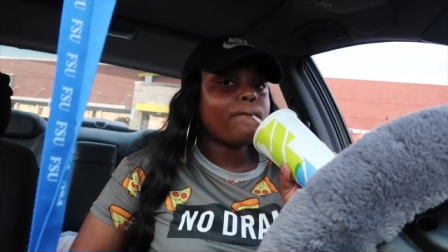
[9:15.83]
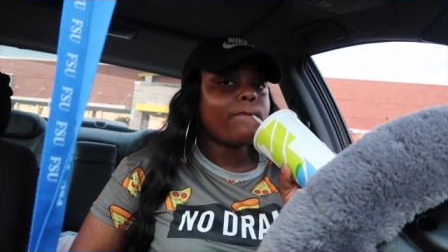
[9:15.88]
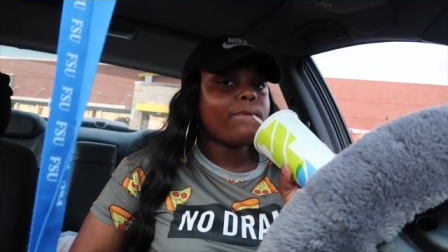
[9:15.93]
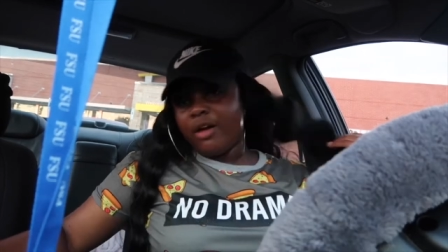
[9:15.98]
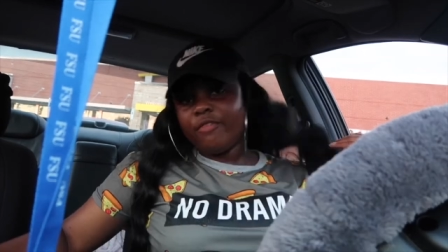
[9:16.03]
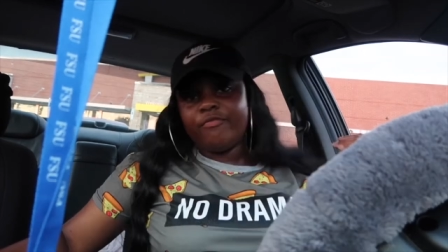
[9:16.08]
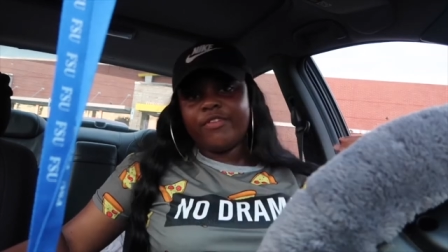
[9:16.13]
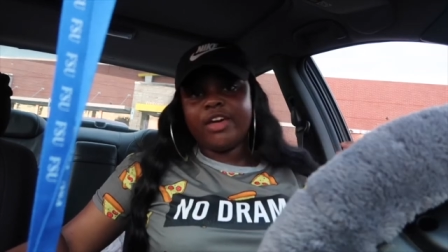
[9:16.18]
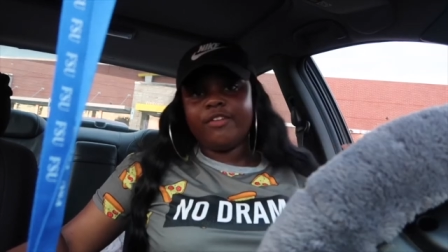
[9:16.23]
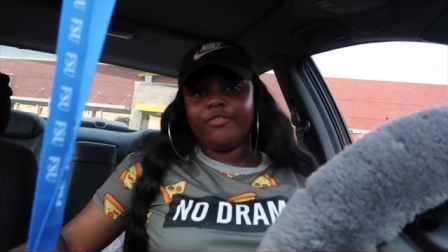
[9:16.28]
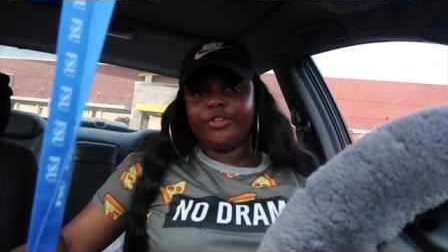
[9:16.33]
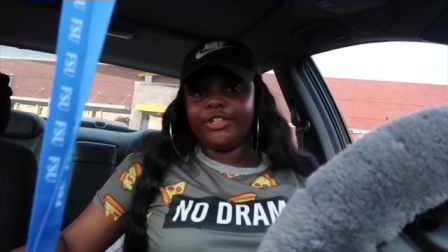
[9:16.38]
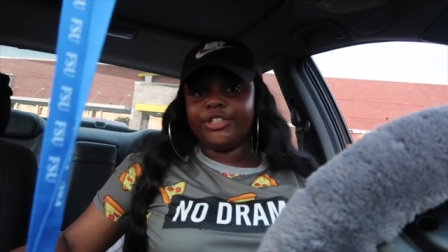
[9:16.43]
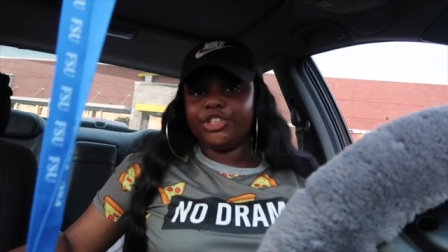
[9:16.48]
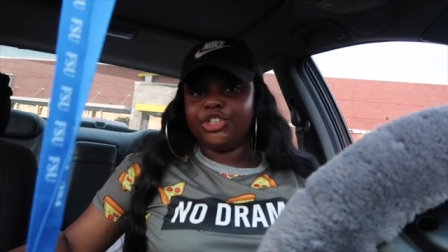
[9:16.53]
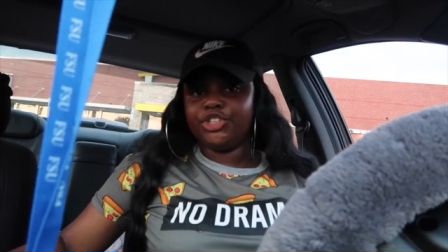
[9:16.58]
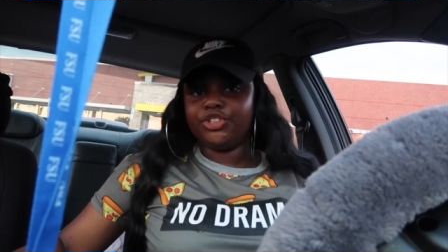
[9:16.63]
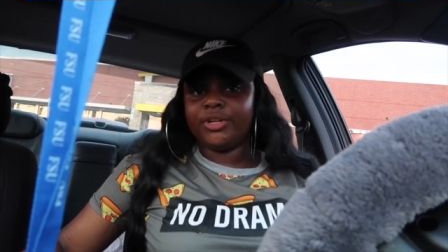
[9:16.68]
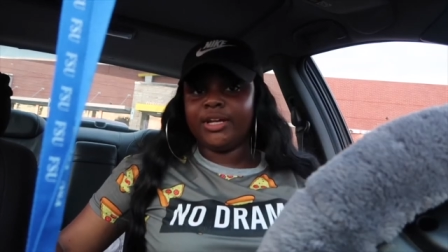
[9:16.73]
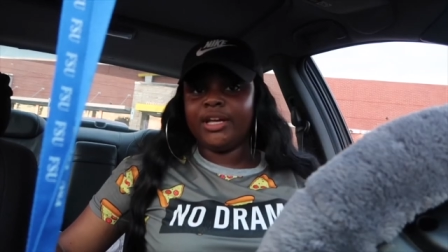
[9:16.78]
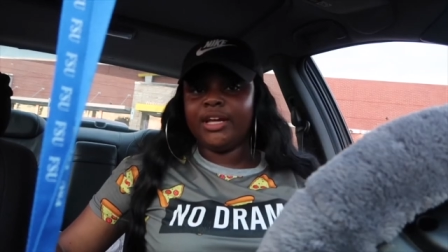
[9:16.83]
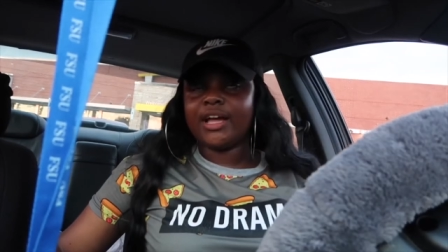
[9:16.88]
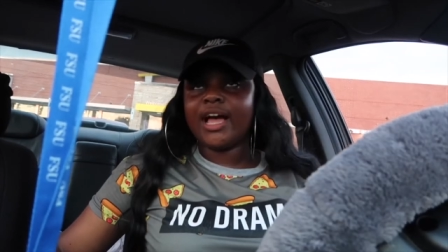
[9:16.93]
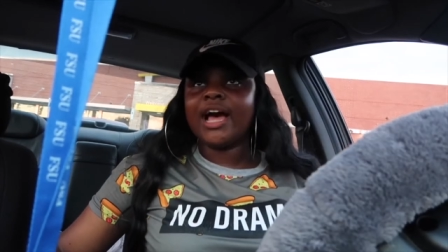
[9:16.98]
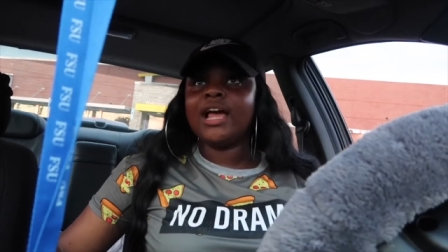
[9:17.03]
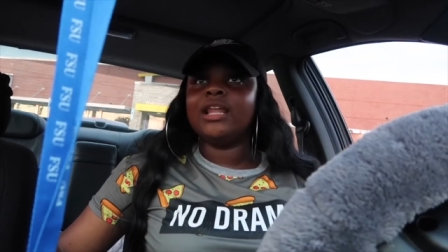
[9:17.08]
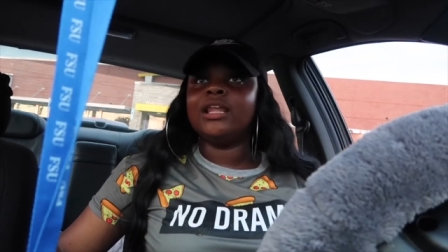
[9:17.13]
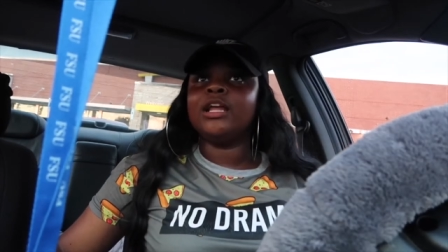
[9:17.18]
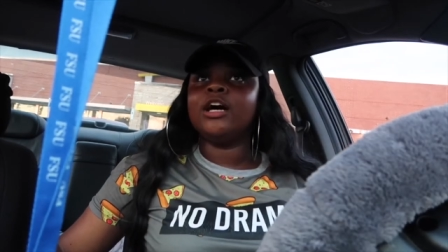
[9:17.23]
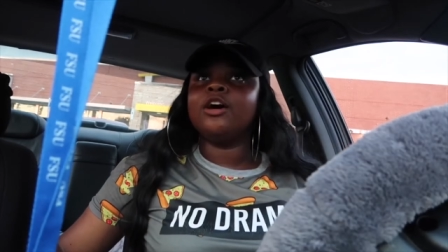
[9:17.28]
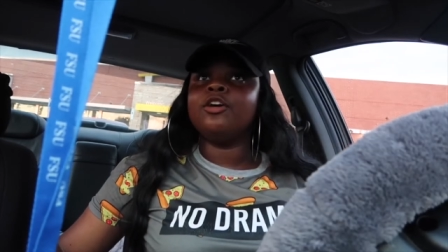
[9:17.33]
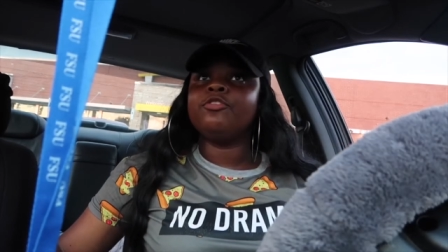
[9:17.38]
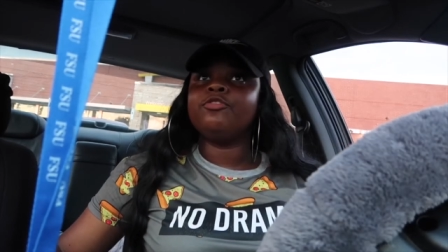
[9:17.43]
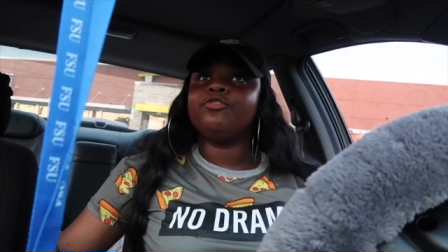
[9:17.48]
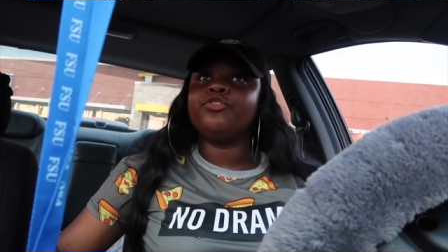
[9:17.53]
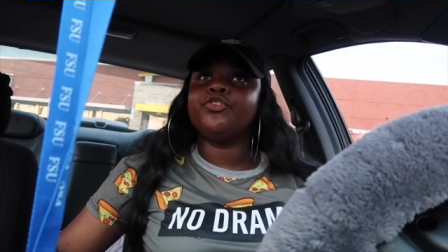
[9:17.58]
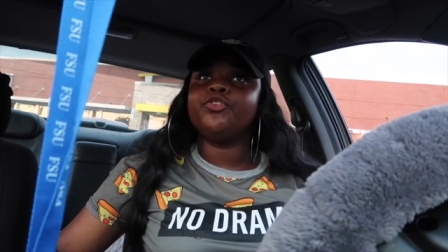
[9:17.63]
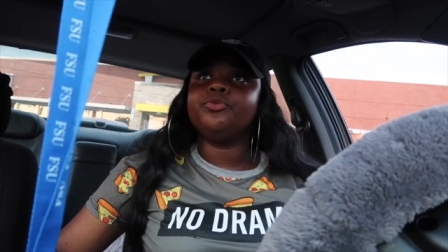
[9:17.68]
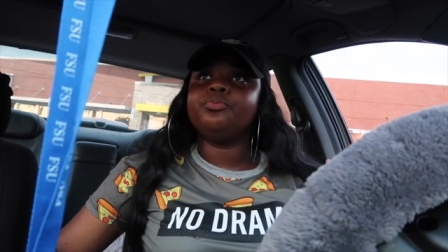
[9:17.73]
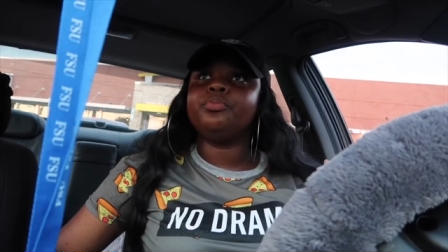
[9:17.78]
My favorite drink, I love
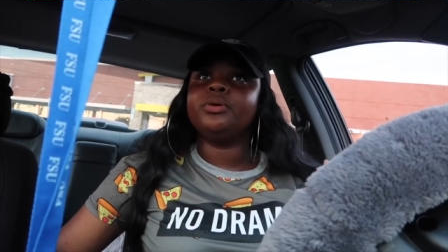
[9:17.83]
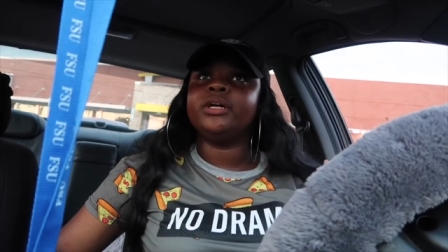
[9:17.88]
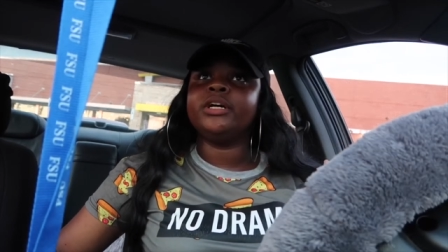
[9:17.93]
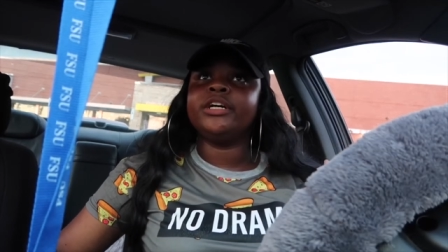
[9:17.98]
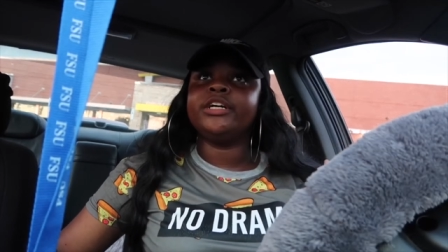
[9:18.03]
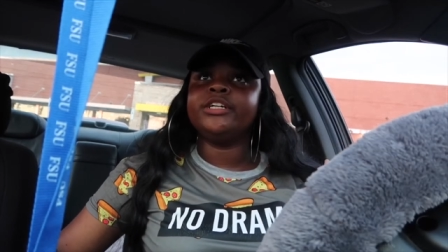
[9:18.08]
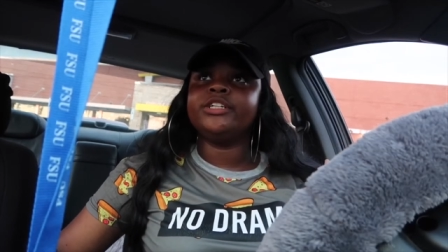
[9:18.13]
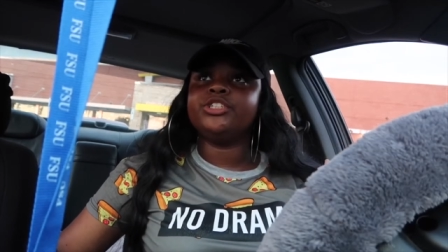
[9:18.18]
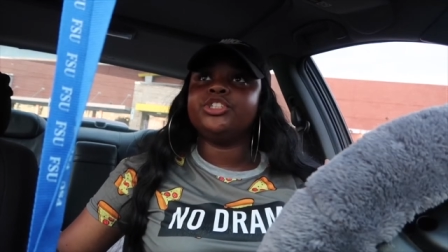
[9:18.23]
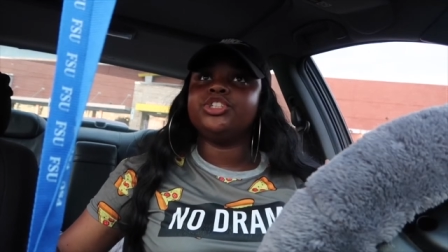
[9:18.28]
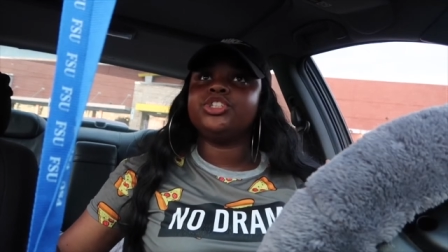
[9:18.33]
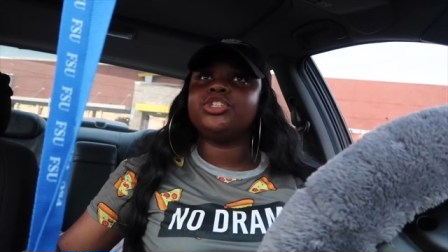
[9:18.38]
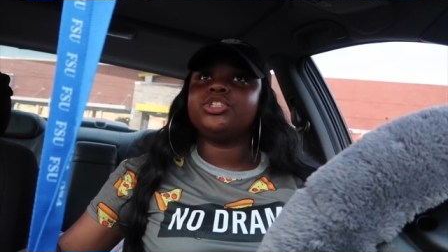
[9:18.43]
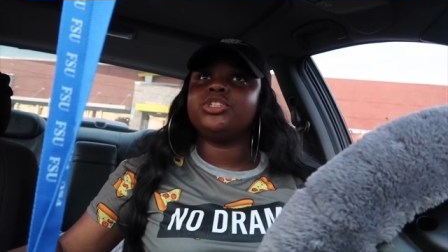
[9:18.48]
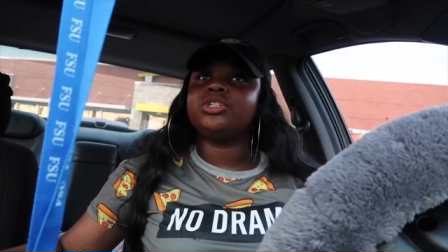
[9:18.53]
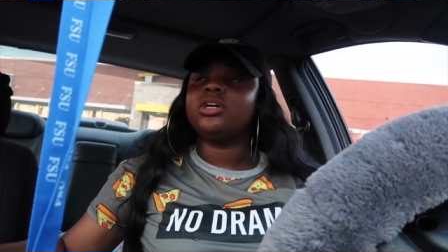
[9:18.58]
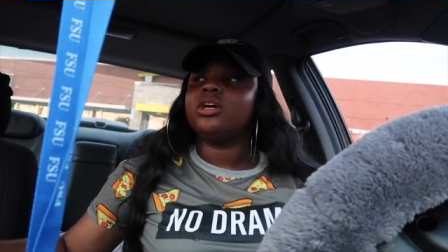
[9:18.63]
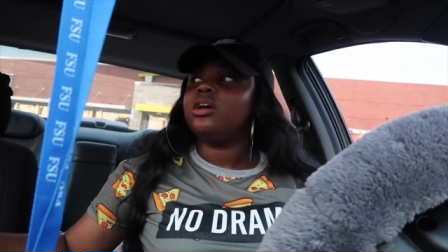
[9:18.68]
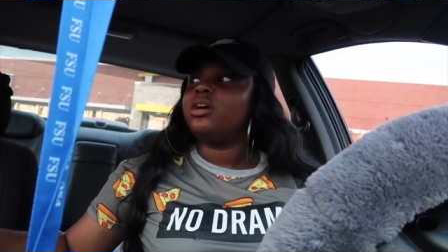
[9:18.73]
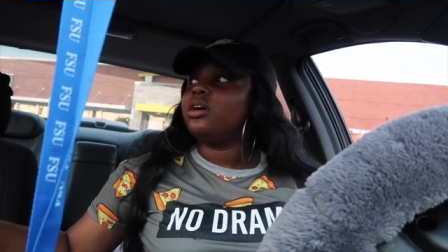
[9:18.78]
fruit punch,